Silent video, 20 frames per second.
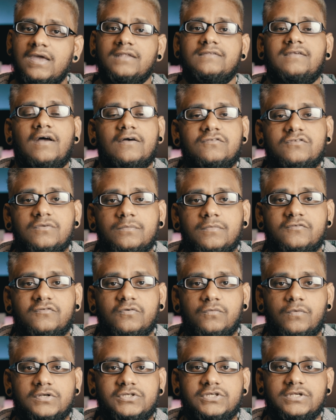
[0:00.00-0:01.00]
Thanks so much
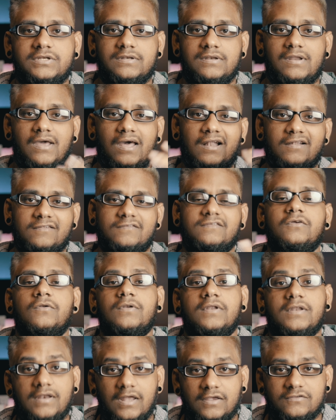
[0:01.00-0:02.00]
for watching. I'll see you
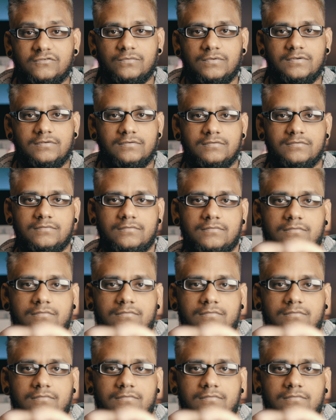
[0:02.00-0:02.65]
all in the next one.